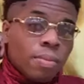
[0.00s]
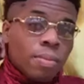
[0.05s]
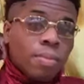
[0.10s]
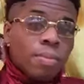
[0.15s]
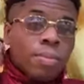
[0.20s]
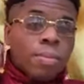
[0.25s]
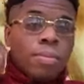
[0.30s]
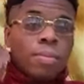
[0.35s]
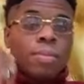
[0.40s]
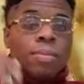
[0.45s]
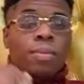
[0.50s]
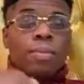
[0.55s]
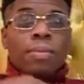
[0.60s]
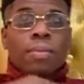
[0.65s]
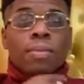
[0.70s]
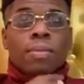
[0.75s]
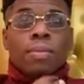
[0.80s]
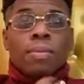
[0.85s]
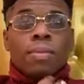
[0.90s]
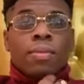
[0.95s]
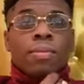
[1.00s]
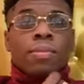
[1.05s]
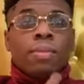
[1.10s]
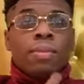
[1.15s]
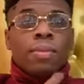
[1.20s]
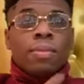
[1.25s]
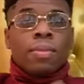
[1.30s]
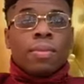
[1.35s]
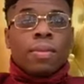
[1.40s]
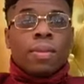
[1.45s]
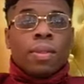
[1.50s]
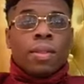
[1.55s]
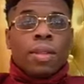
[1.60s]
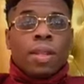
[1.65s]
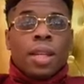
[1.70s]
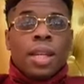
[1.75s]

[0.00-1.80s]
Nothing is said.